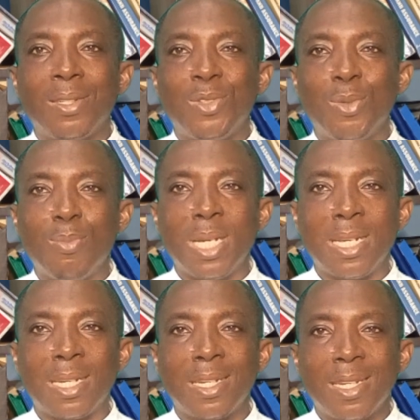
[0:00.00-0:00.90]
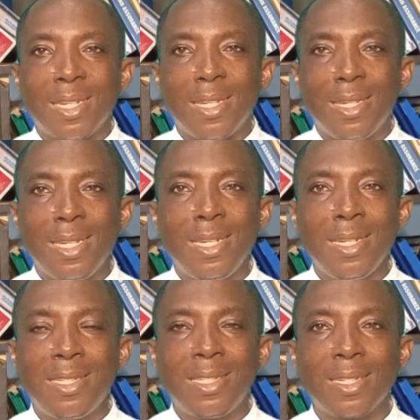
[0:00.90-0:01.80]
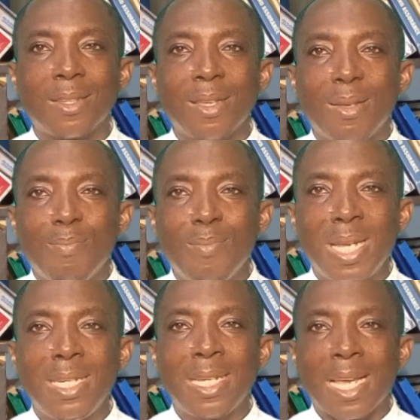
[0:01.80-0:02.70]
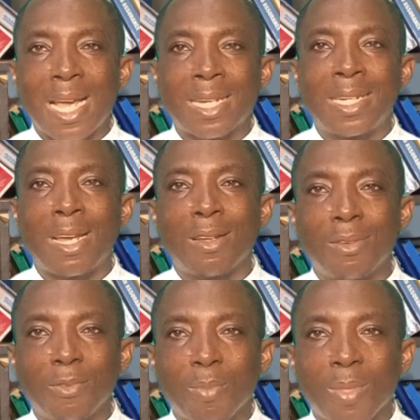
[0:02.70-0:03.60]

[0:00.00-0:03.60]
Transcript: you may need many other